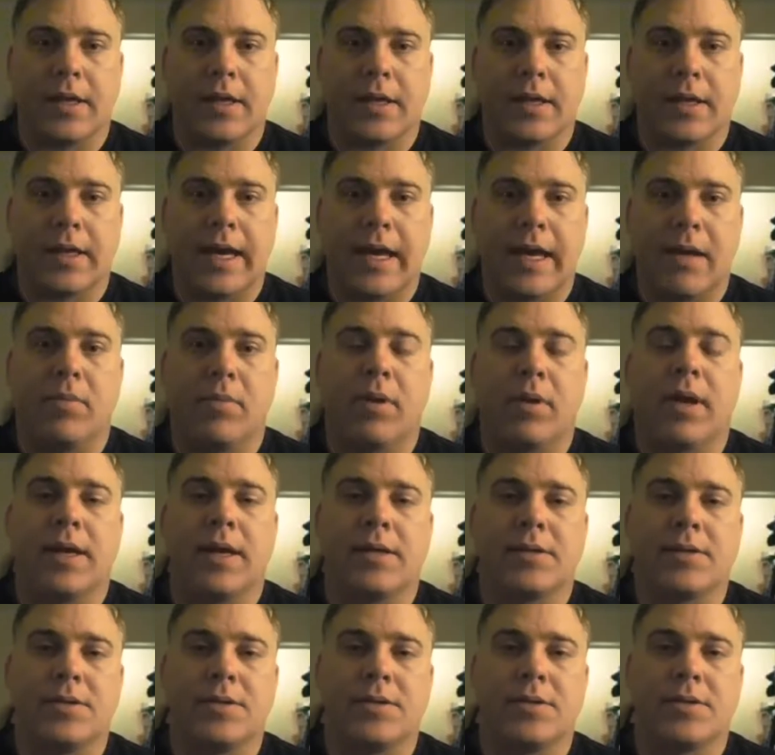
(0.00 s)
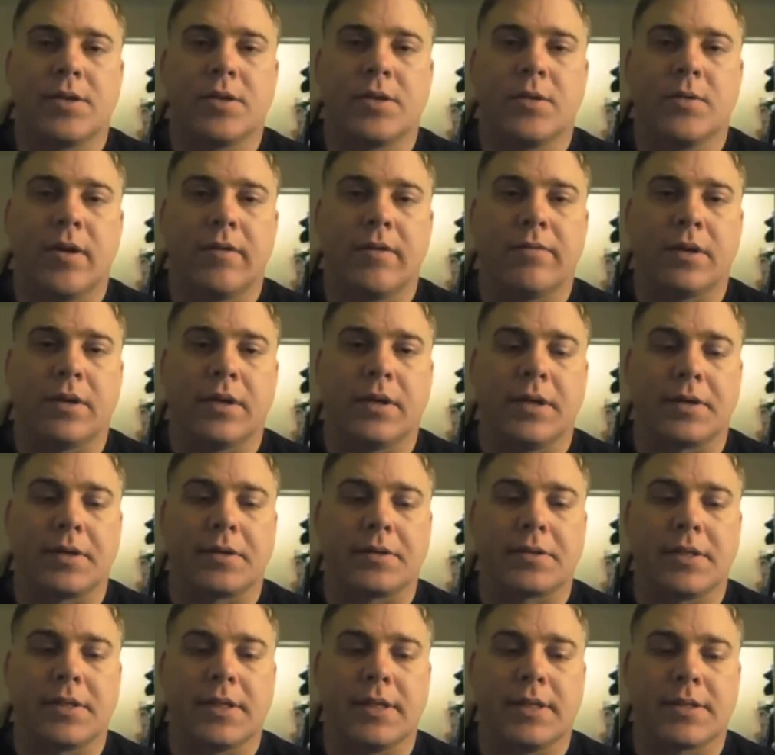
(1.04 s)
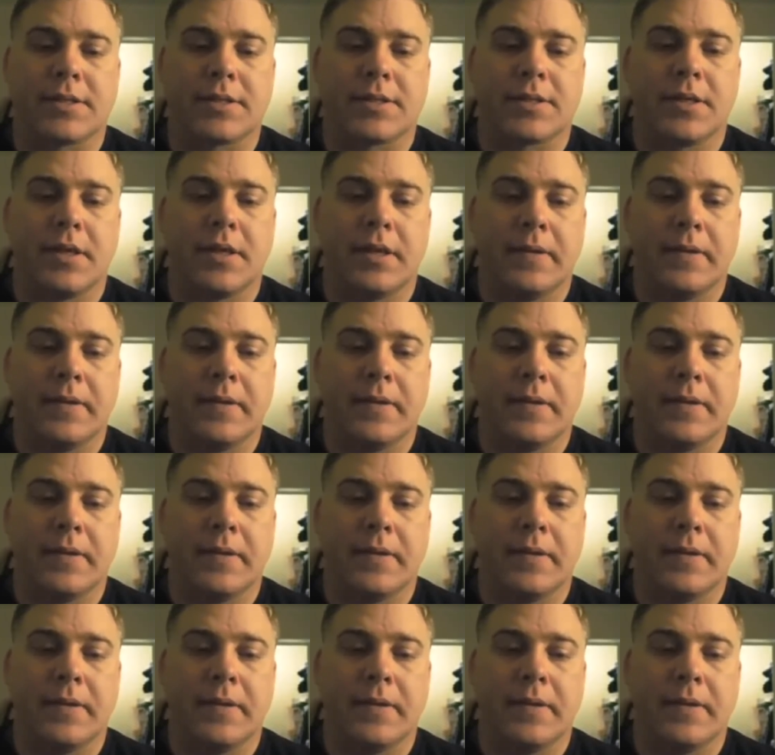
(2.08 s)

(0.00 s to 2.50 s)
God blesses whoever hears this,